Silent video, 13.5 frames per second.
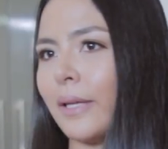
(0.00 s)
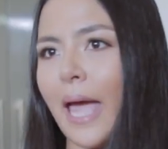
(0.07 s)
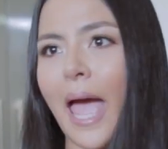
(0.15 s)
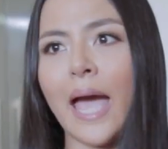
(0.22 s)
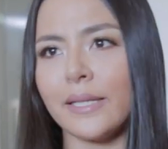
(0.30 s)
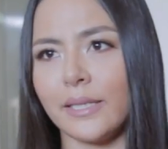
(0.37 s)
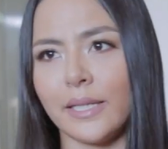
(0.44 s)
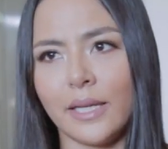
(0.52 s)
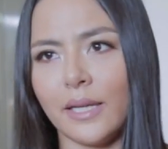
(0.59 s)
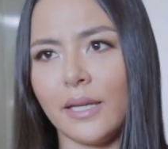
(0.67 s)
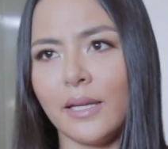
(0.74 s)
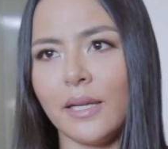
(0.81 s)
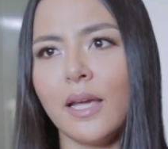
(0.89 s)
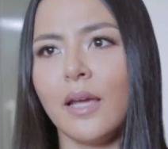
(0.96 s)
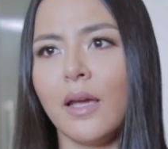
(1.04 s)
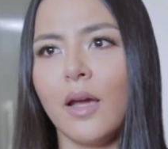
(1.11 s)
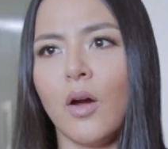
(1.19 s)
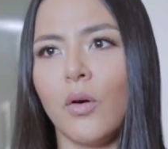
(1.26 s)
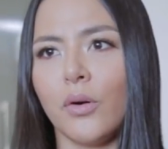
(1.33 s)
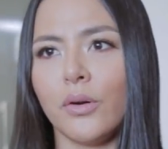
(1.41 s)
acting,
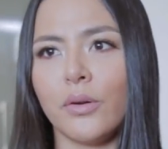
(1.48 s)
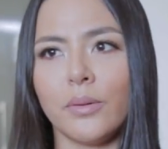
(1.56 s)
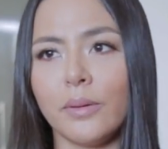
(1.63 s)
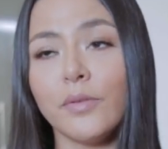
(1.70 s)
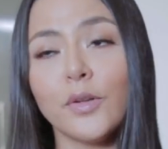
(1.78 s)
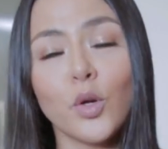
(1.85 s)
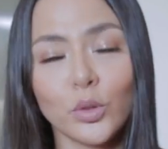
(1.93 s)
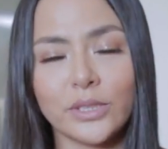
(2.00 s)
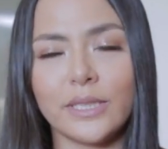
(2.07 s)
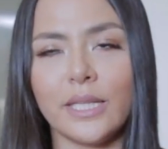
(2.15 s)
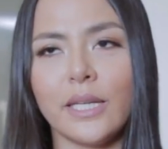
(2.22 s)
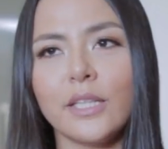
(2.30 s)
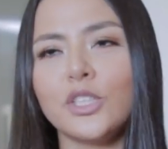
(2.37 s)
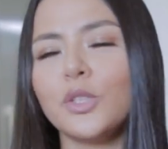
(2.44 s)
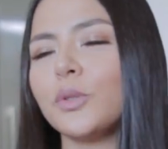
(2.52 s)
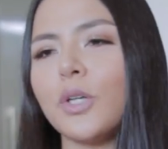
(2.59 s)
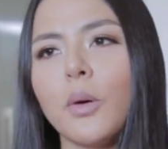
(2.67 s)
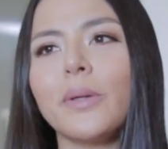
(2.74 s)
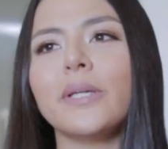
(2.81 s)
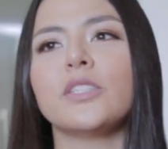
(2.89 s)
or even hosting, she was
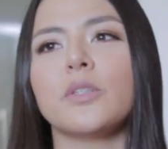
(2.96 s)
always